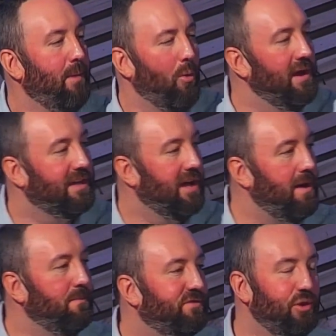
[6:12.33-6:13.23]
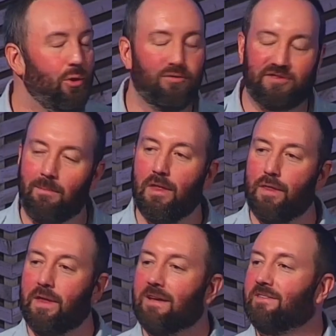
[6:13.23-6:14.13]
But when it comes to some of
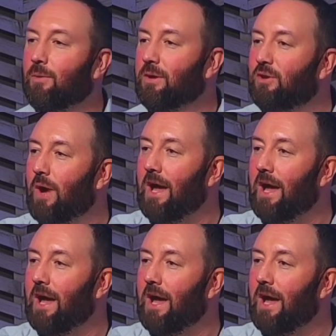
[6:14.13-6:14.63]
the things that we do